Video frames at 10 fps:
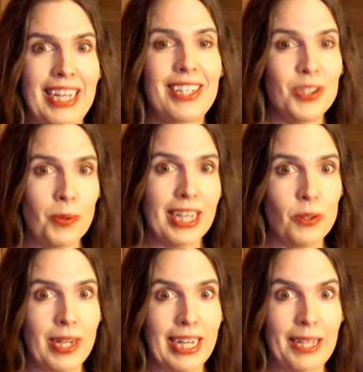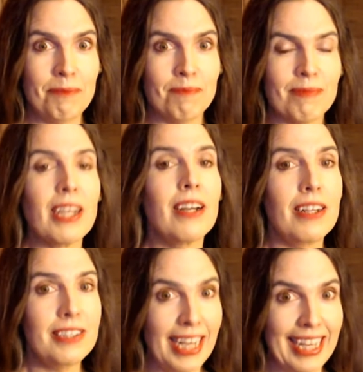in 2020.
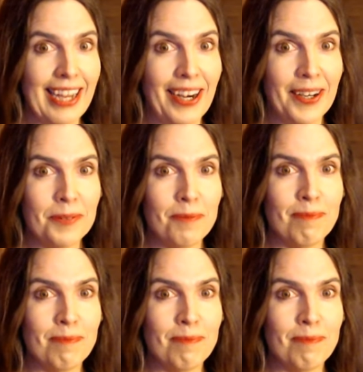Take care.